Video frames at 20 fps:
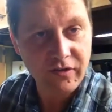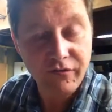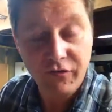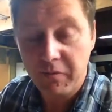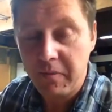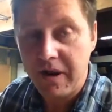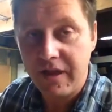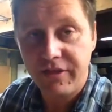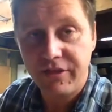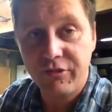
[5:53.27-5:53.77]

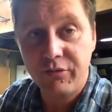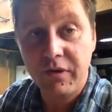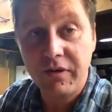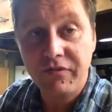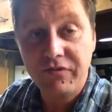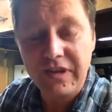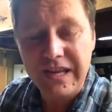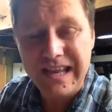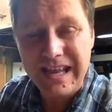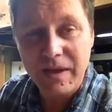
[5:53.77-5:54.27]
for my
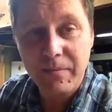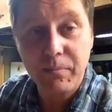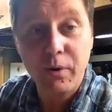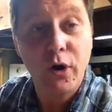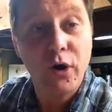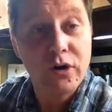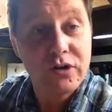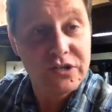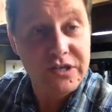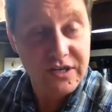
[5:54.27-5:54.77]
thrifty
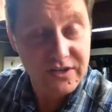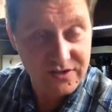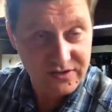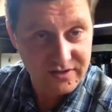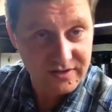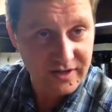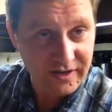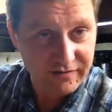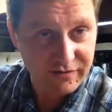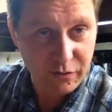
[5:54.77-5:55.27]

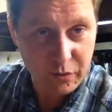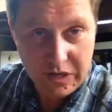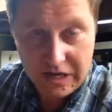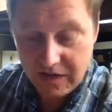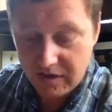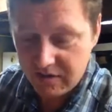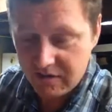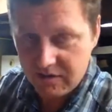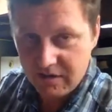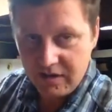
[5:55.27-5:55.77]
purchase of the
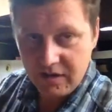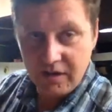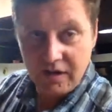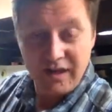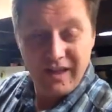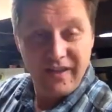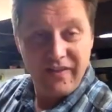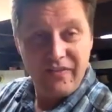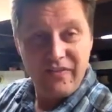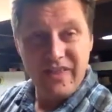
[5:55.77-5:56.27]
week.
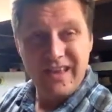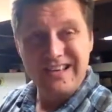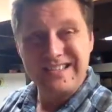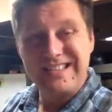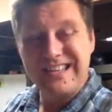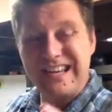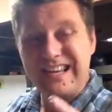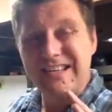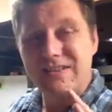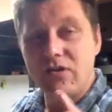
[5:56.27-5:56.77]

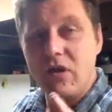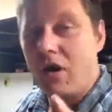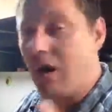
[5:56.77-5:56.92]
This is